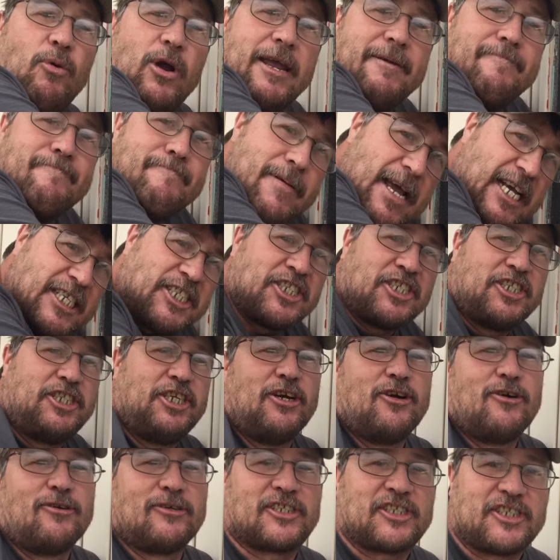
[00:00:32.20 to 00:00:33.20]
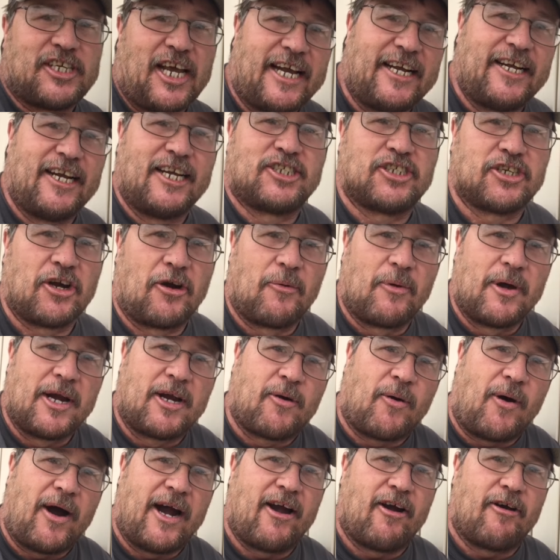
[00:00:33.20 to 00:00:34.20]
we missed you. Signature
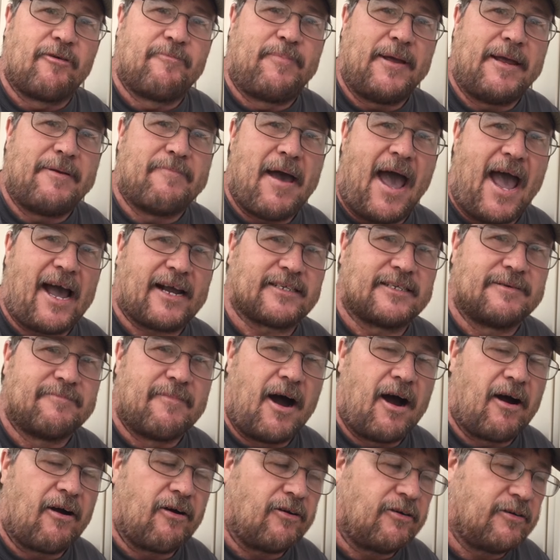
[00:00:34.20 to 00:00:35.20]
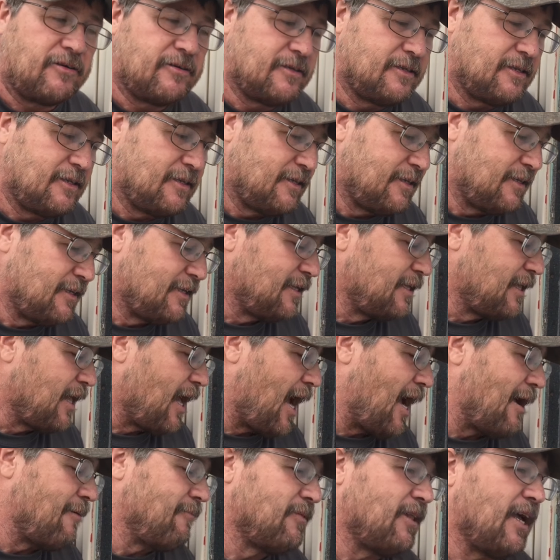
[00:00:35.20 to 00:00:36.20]
required. Be back tomorrow.
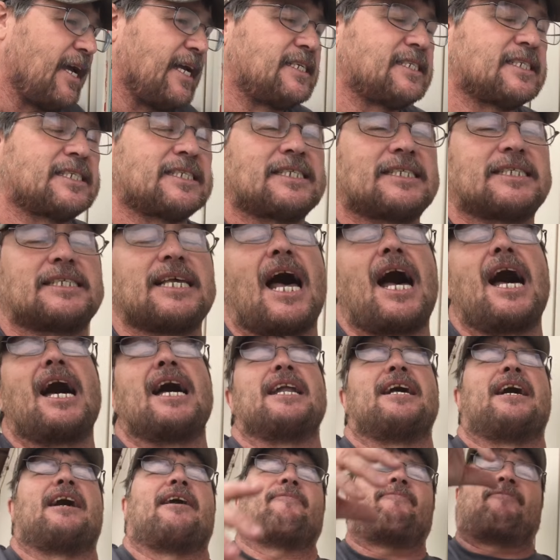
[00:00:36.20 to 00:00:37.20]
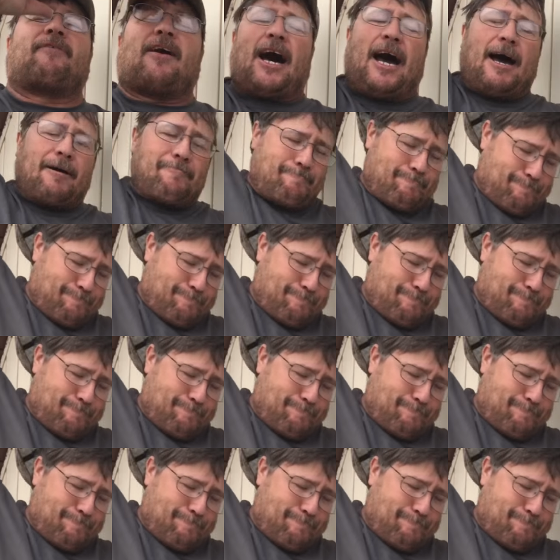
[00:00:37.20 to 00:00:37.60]
I'm like, son of a...